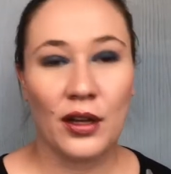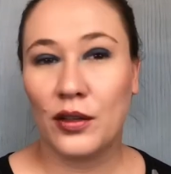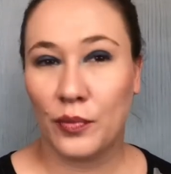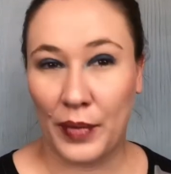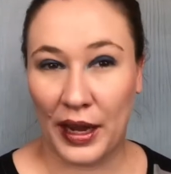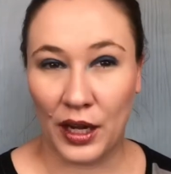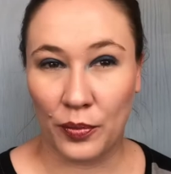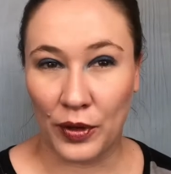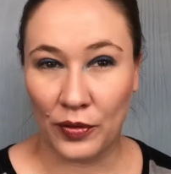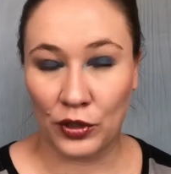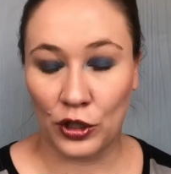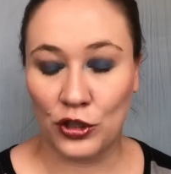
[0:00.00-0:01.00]
Makeup
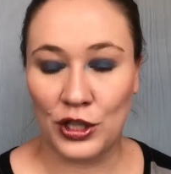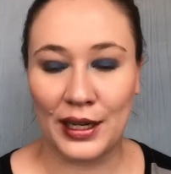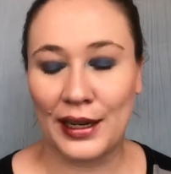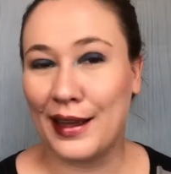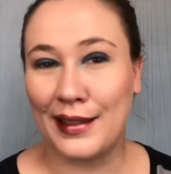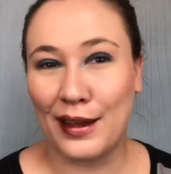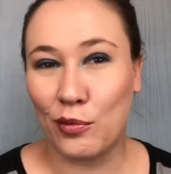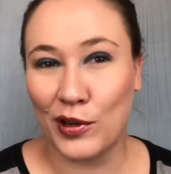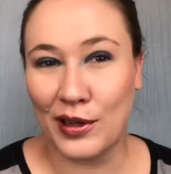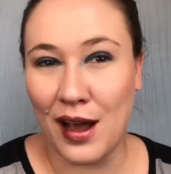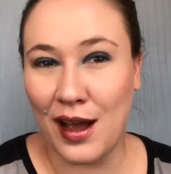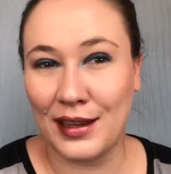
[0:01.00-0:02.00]
Revolution and they were
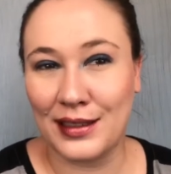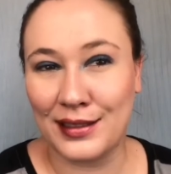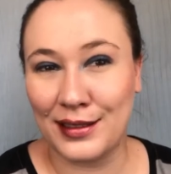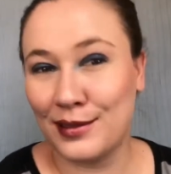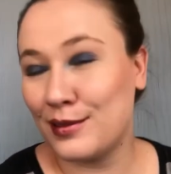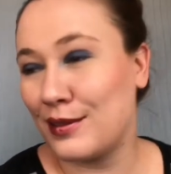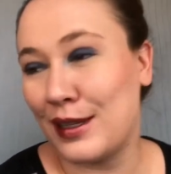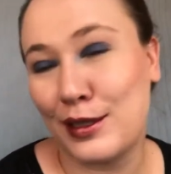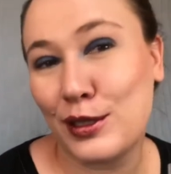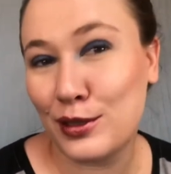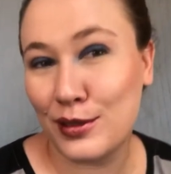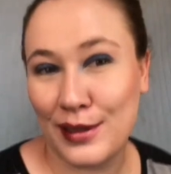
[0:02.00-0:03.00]
not they
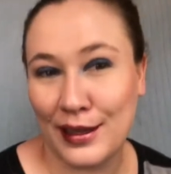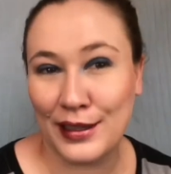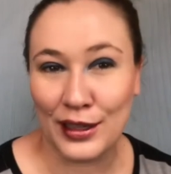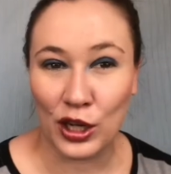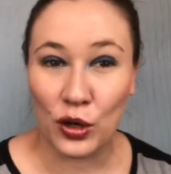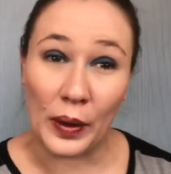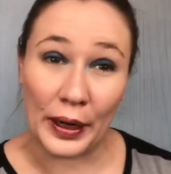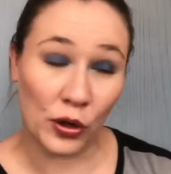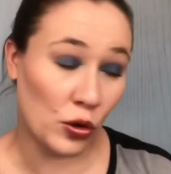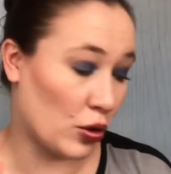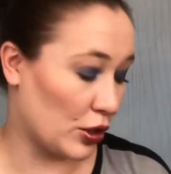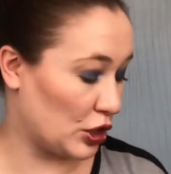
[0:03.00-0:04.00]
they didn't quite
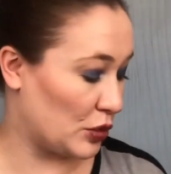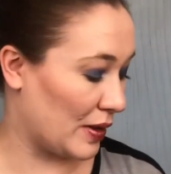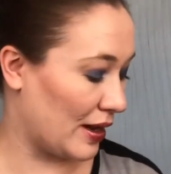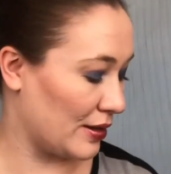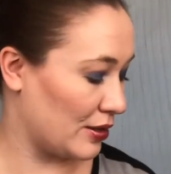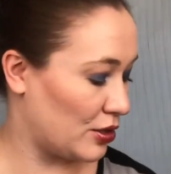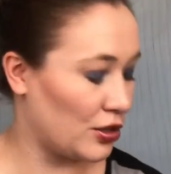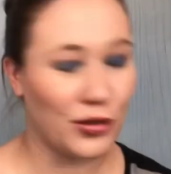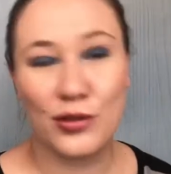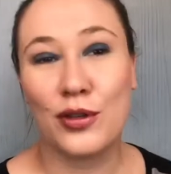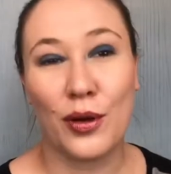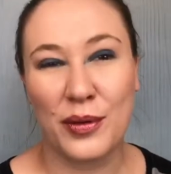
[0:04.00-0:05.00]
correspond
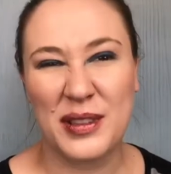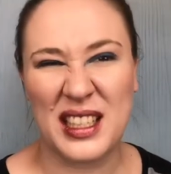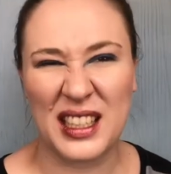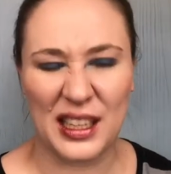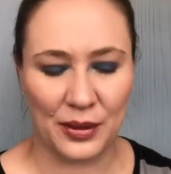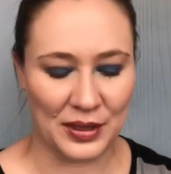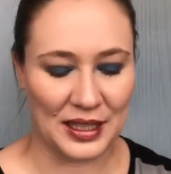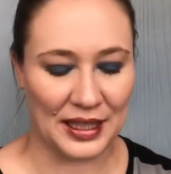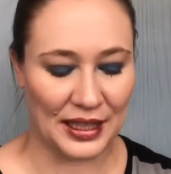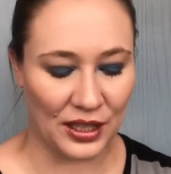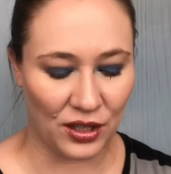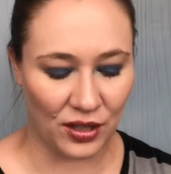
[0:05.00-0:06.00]
so it's, it was a
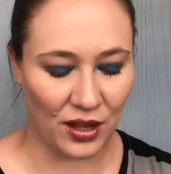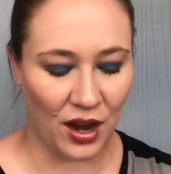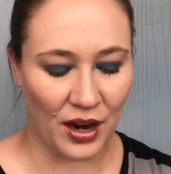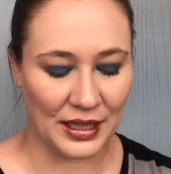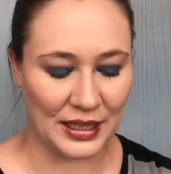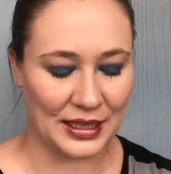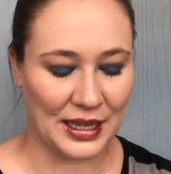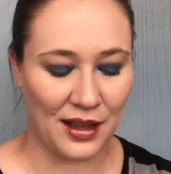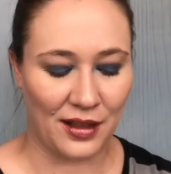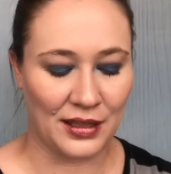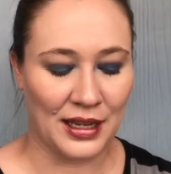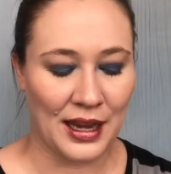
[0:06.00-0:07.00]
little hard to
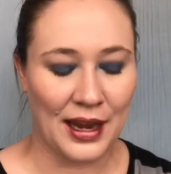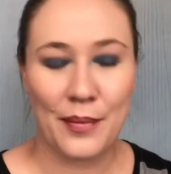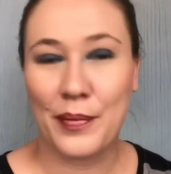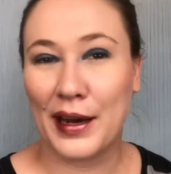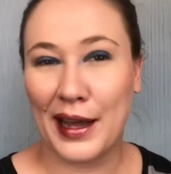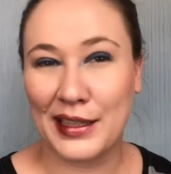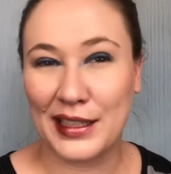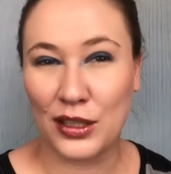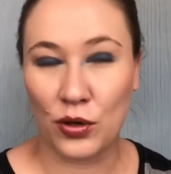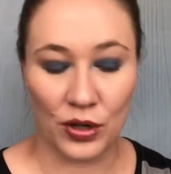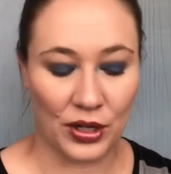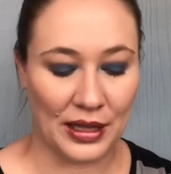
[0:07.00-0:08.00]
tell but I did
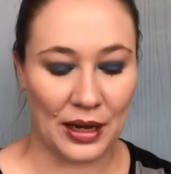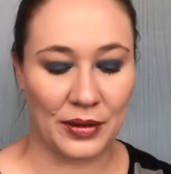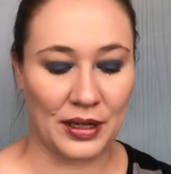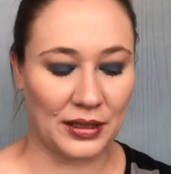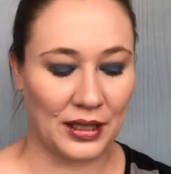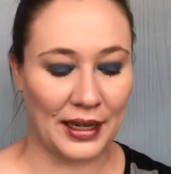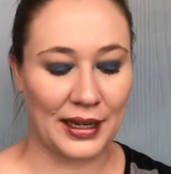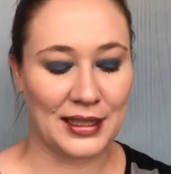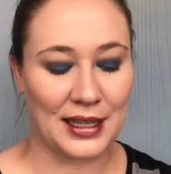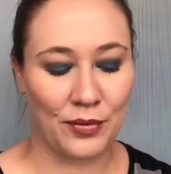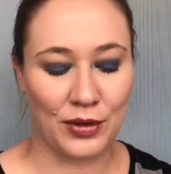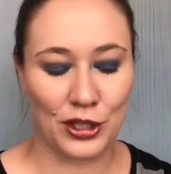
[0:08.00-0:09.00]
order that one online because
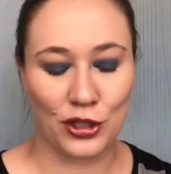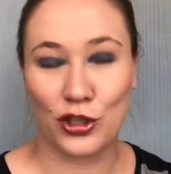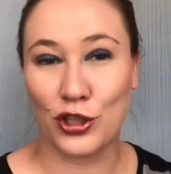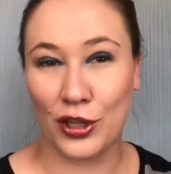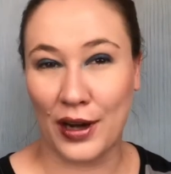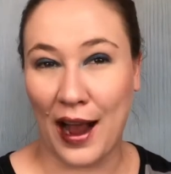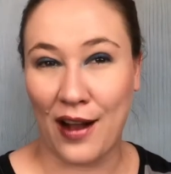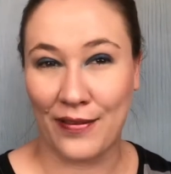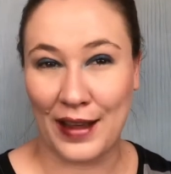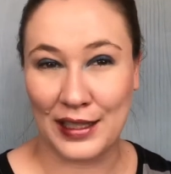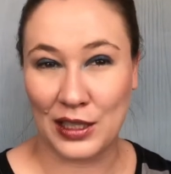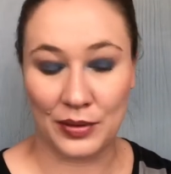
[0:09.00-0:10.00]
I wasn't sure how
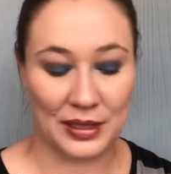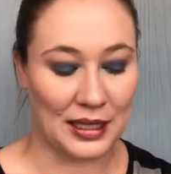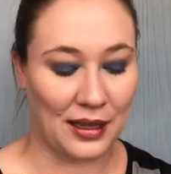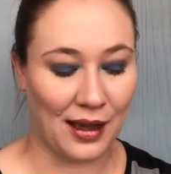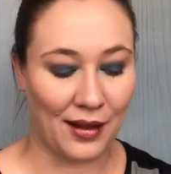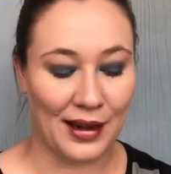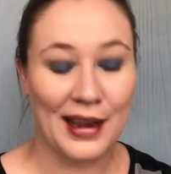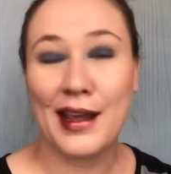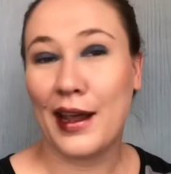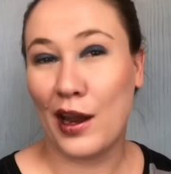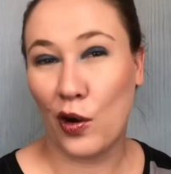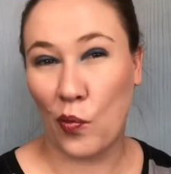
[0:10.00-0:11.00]
fast it would sell out
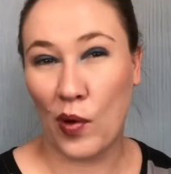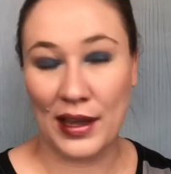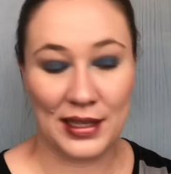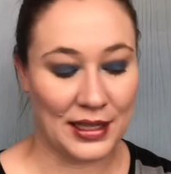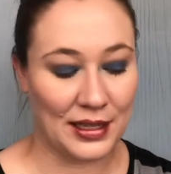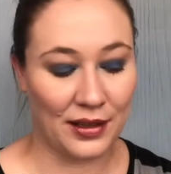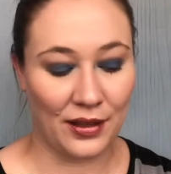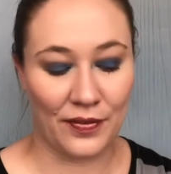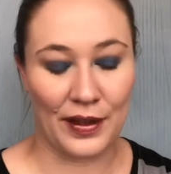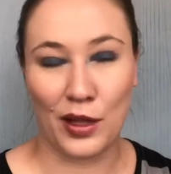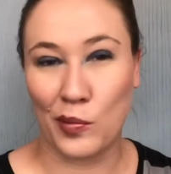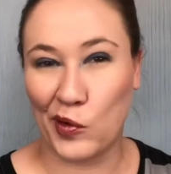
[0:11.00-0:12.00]
it was still
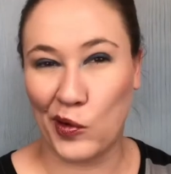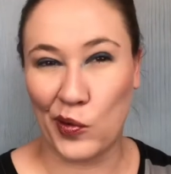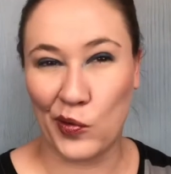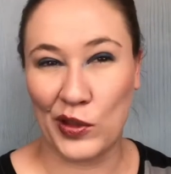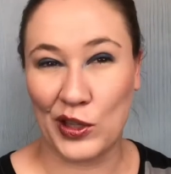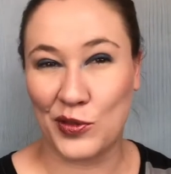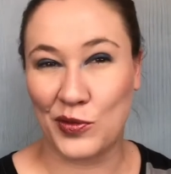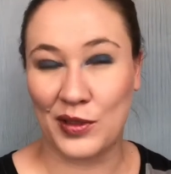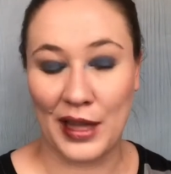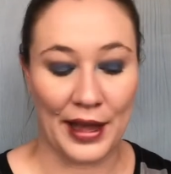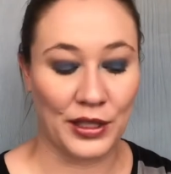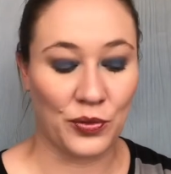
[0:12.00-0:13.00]
available this
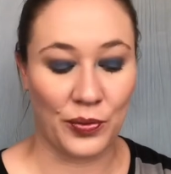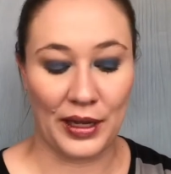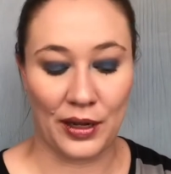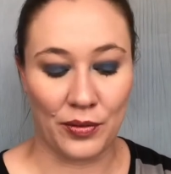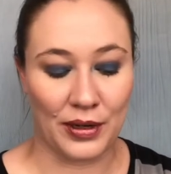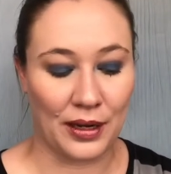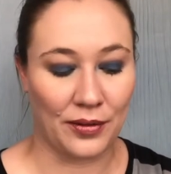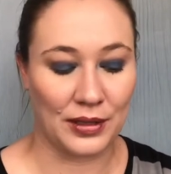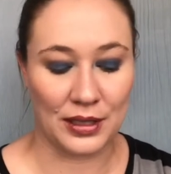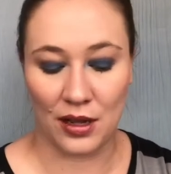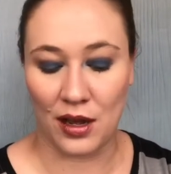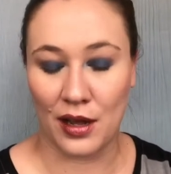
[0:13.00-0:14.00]
last week when I was
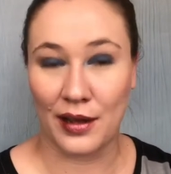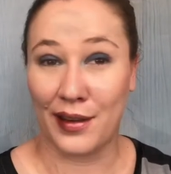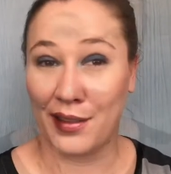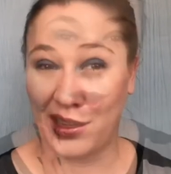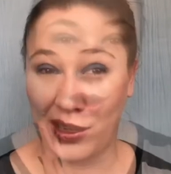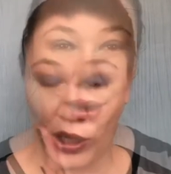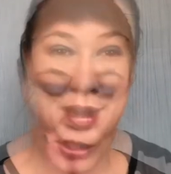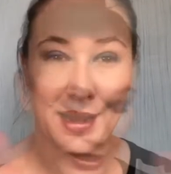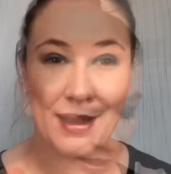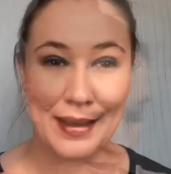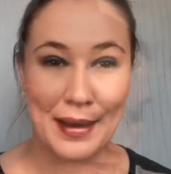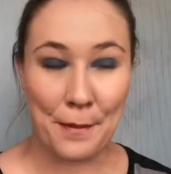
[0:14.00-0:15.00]
on the all right
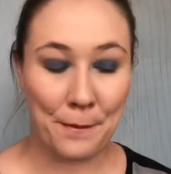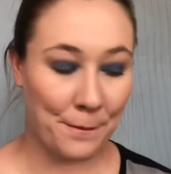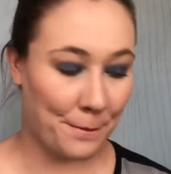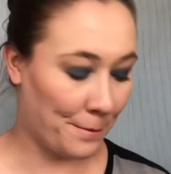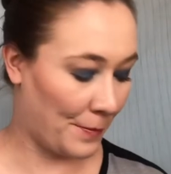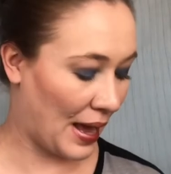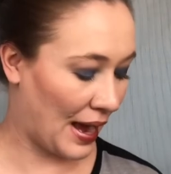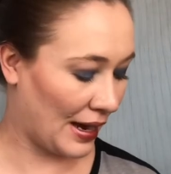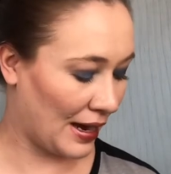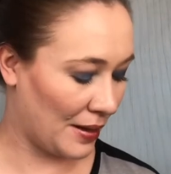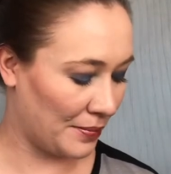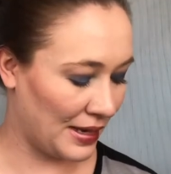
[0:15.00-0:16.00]
back
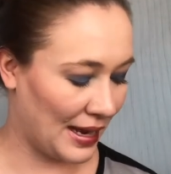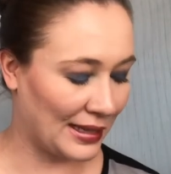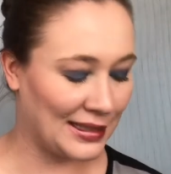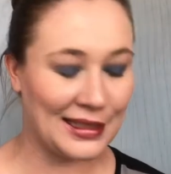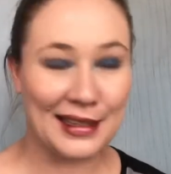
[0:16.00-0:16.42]
up next